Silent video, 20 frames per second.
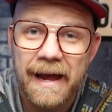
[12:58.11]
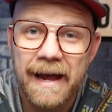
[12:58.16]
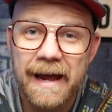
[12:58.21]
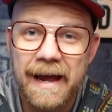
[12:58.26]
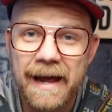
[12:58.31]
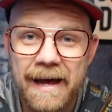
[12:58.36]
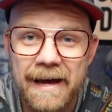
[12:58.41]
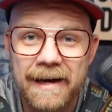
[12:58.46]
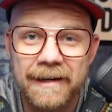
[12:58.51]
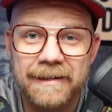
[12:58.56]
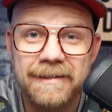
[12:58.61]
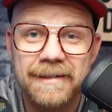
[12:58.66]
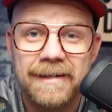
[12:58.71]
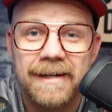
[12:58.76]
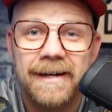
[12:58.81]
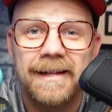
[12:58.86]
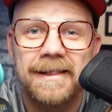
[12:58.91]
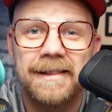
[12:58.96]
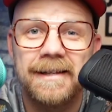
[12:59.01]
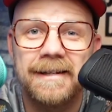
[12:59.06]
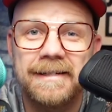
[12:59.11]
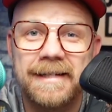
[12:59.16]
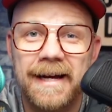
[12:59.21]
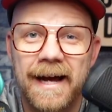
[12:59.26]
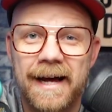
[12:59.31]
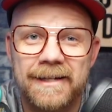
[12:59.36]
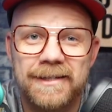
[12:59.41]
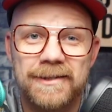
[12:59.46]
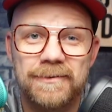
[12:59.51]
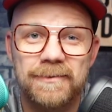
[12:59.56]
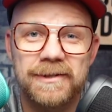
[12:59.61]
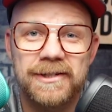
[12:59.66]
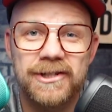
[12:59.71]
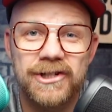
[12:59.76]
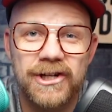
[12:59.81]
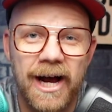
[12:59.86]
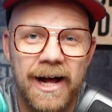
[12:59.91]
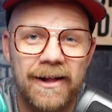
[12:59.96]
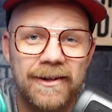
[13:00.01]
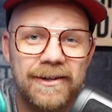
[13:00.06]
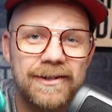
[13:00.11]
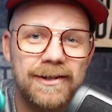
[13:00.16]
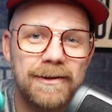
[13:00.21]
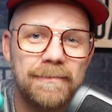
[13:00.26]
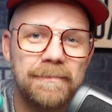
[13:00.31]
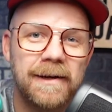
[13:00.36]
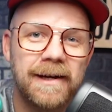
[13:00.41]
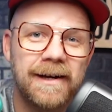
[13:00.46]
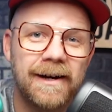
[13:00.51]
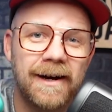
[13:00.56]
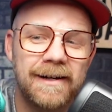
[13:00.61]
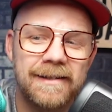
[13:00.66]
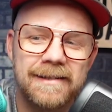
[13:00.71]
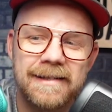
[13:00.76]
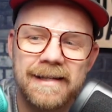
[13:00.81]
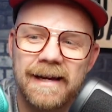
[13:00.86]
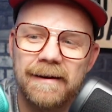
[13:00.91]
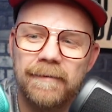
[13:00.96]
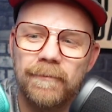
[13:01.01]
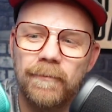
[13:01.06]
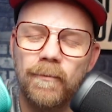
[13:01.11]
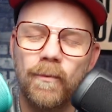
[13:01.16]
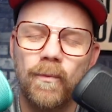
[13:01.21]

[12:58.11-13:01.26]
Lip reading: And the test was challenging because they